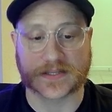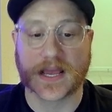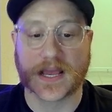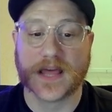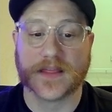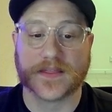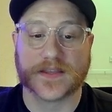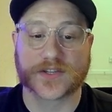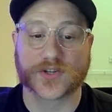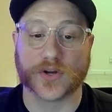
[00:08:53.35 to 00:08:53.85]

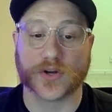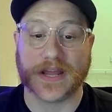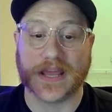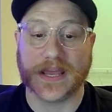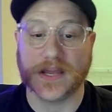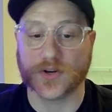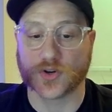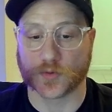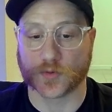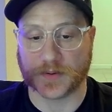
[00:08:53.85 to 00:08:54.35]
This could
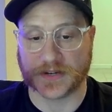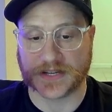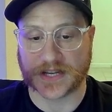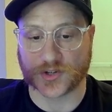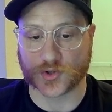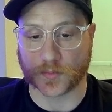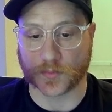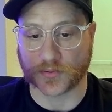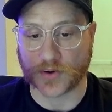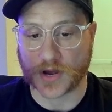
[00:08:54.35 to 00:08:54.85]
hinder potential
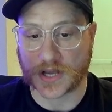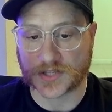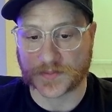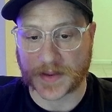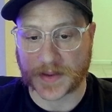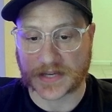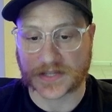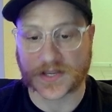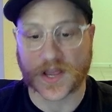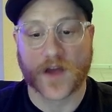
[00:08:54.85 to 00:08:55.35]

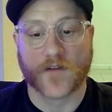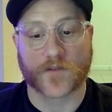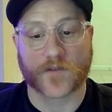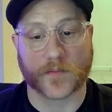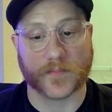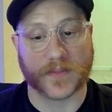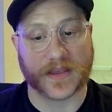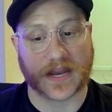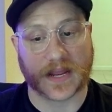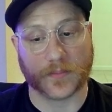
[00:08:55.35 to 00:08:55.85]
prospects from
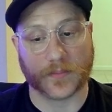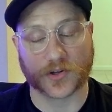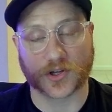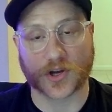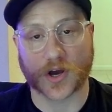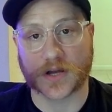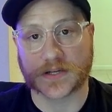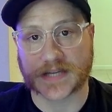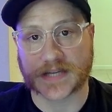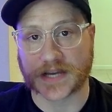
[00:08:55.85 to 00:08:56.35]
being able to
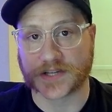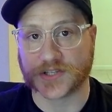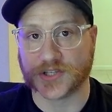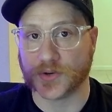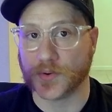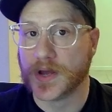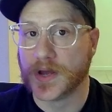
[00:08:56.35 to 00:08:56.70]
contact you.